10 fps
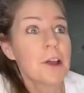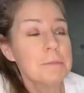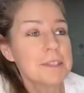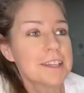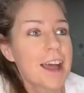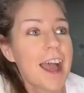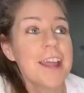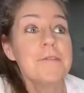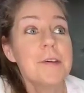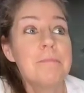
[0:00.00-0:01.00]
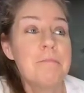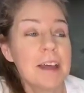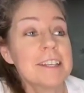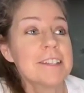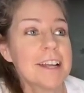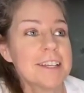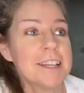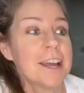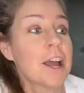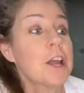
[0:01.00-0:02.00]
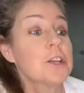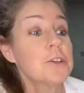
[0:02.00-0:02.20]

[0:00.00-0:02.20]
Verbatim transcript: Miss Thomason, I have the best idea.